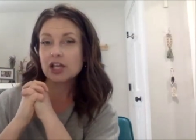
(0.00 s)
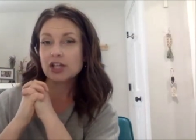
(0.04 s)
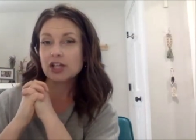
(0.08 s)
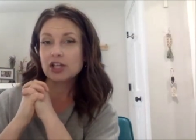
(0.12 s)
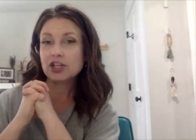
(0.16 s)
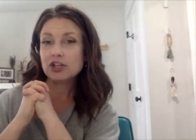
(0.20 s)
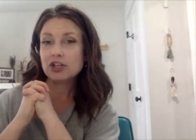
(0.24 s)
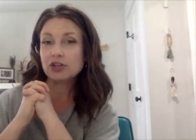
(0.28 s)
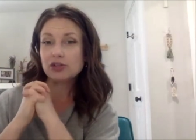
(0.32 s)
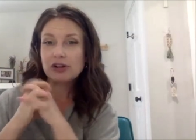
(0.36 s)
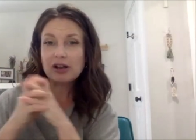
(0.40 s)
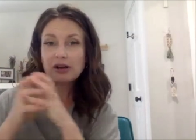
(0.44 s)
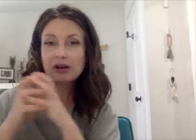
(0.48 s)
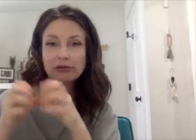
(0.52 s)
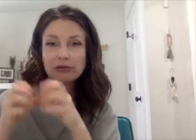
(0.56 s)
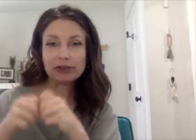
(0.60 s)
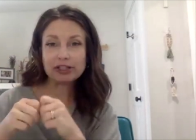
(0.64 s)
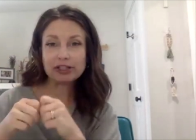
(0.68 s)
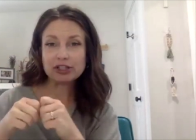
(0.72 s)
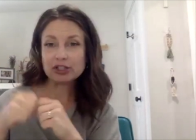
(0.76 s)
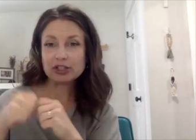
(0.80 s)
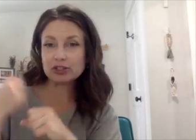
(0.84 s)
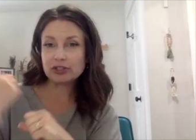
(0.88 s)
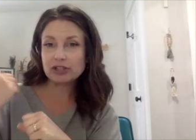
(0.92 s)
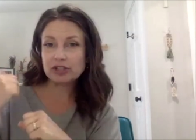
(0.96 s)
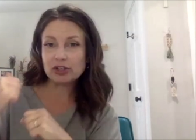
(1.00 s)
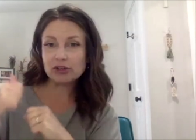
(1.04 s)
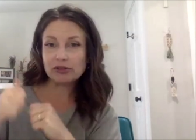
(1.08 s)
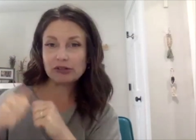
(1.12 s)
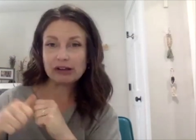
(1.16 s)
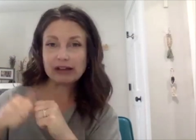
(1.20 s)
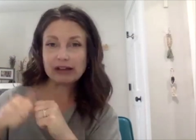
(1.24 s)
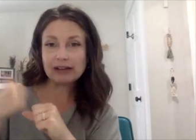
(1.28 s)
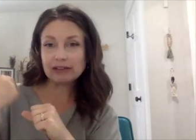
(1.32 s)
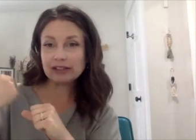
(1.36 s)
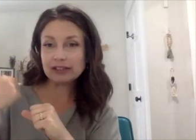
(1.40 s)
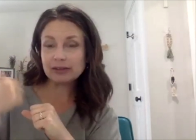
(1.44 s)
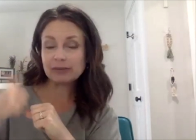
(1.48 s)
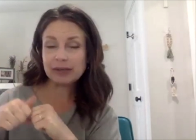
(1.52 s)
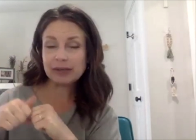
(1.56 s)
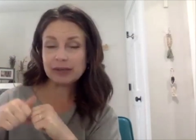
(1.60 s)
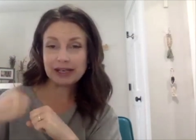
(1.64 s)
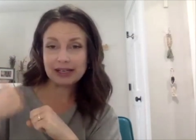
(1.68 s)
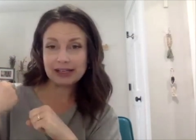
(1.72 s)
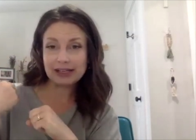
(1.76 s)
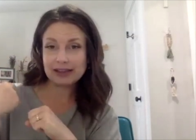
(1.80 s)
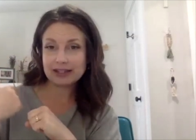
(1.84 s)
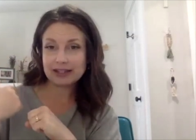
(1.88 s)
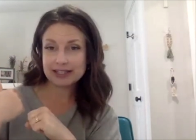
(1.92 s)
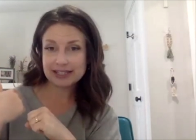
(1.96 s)
you're not
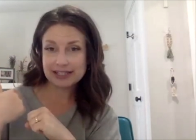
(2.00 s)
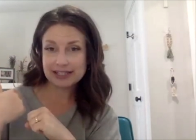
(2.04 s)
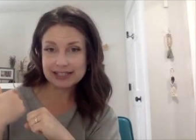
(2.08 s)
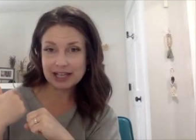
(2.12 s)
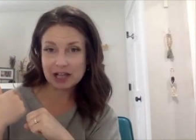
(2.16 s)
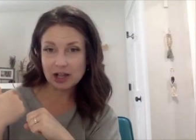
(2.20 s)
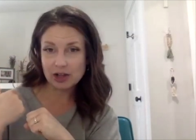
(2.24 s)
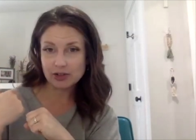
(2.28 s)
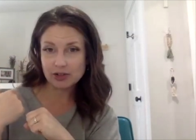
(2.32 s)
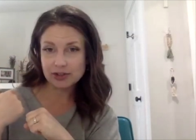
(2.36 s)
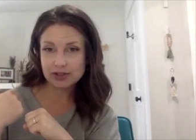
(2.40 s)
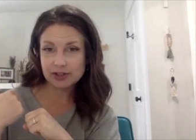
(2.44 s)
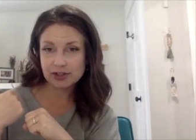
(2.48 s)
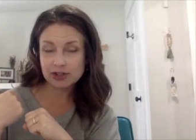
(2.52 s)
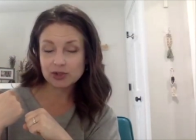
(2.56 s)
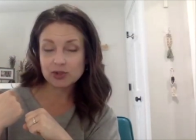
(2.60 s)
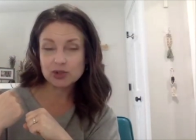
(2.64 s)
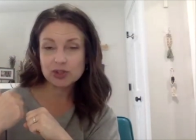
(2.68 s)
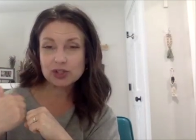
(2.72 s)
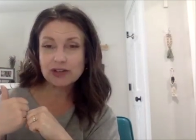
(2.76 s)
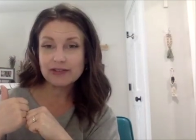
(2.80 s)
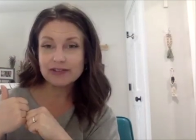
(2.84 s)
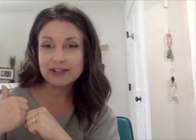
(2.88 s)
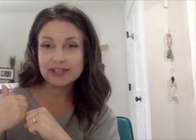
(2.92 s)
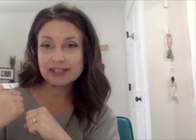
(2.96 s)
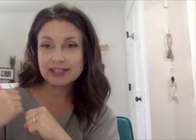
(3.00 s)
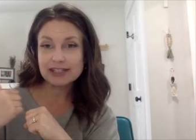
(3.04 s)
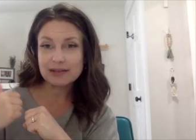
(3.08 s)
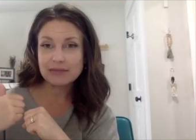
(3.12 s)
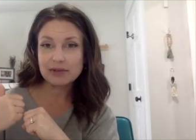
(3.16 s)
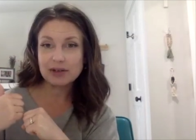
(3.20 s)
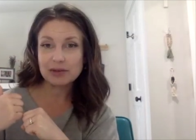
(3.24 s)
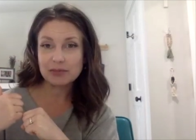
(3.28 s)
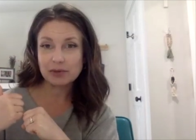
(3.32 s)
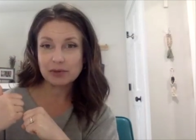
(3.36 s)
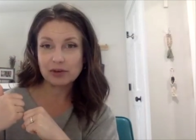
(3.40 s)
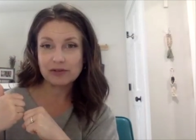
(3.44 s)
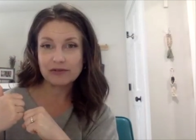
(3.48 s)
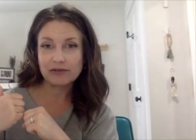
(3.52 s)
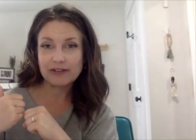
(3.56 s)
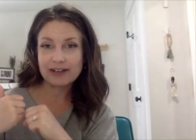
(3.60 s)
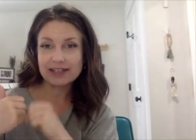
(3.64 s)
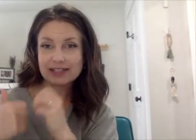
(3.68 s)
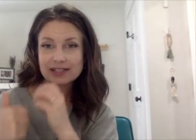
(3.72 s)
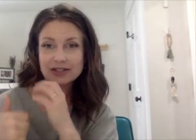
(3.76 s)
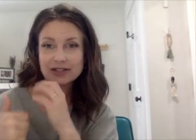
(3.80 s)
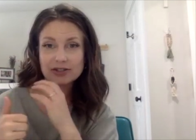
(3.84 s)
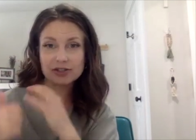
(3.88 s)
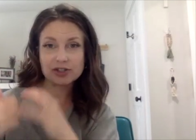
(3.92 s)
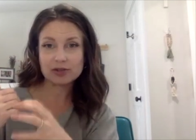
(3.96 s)
eliminating the cells. You still have the same number of fat
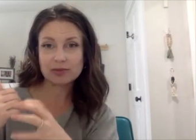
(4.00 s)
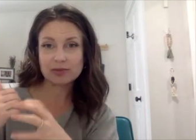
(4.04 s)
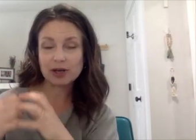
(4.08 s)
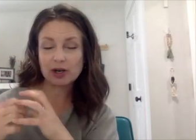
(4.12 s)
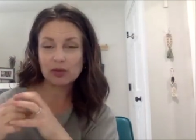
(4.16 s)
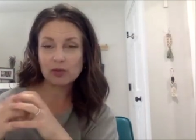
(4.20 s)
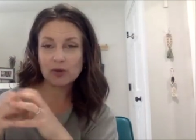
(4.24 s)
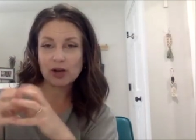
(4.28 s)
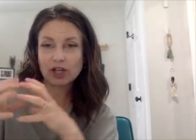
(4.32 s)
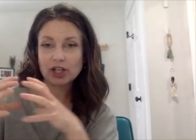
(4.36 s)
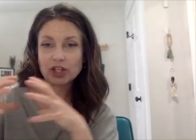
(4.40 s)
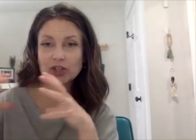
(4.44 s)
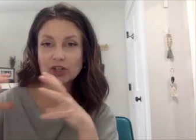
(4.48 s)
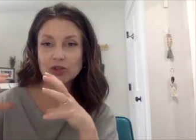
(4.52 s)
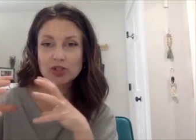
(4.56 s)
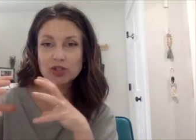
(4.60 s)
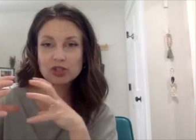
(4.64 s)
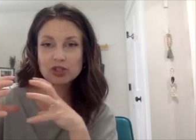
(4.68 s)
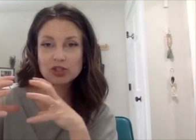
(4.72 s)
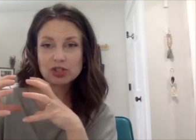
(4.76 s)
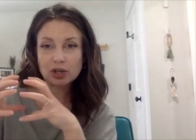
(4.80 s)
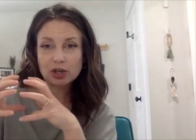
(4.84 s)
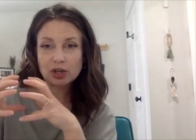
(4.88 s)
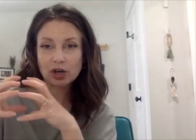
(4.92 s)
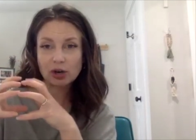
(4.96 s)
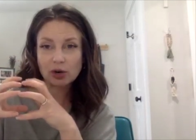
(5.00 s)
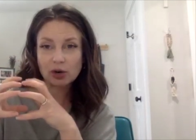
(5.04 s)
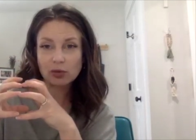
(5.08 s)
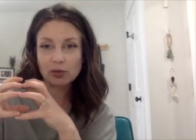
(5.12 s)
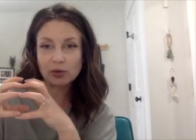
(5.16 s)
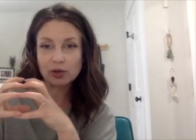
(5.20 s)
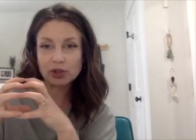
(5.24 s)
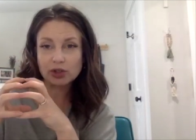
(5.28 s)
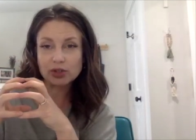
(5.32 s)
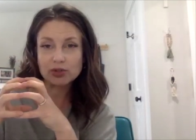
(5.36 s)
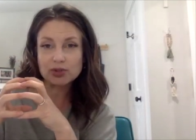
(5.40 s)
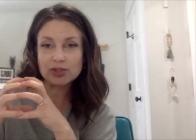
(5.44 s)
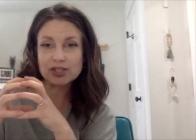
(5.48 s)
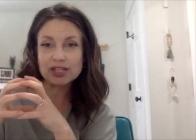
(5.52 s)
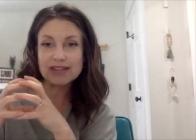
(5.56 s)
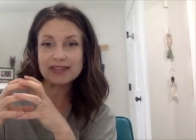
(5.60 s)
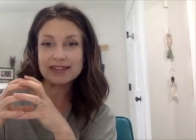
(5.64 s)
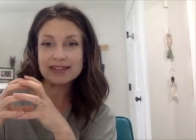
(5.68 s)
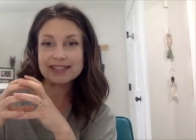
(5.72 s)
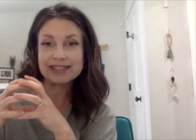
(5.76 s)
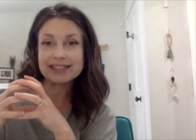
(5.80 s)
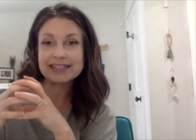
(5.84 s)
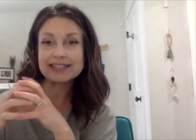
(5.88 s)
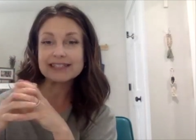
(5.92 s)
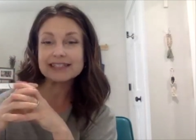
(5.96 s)
cells no matter what. You just are reducing
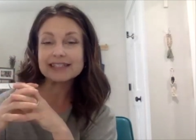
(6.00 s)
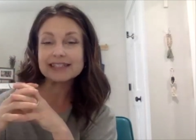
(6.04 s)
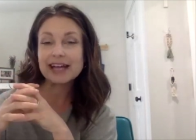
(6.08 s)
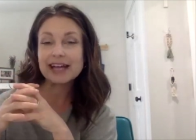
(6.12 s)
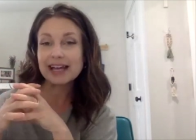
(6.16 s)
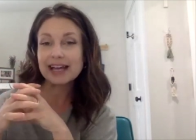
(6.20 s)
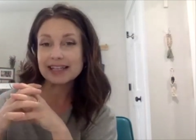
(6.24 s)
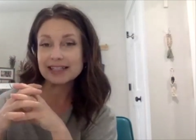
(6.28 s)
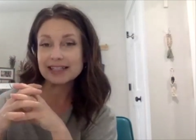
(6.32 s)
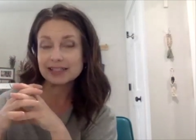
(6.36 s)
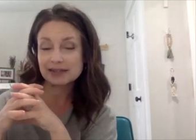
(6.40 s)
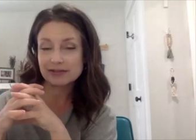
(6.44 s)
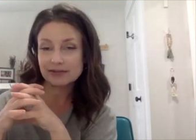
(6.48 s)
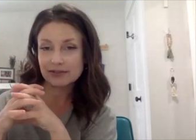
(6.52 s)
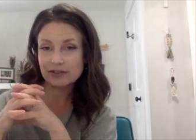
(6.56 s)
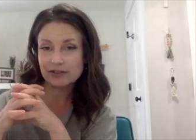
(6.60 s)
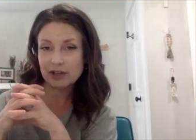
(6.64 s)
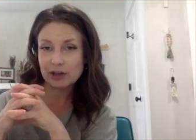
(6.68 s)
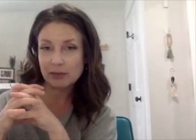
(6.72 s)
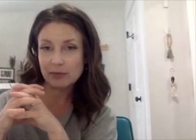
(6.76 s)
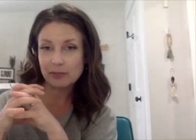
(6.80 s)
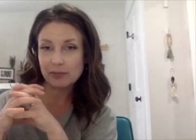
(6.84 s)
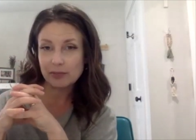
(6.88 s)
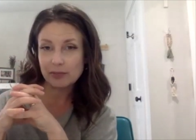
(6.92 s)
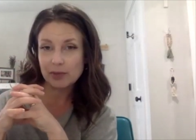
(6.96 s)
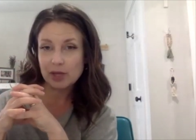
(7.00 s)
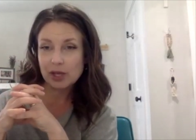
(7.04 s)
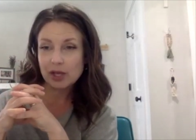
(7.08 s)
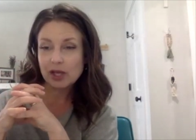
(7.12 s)
the size of them.